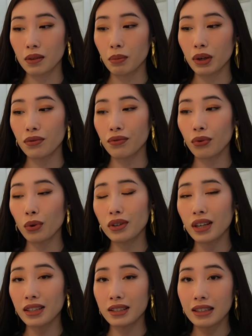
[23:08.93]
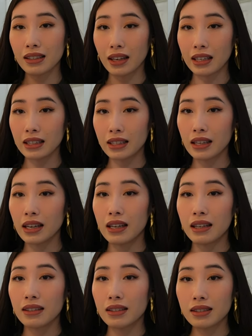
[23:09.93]
But for nineteen ninety,
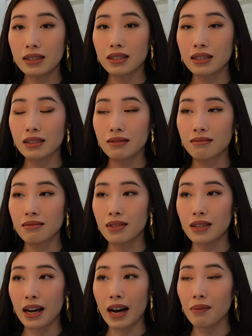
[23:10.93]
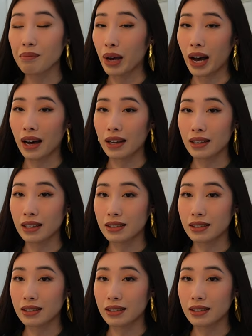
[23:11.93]
this is not bad.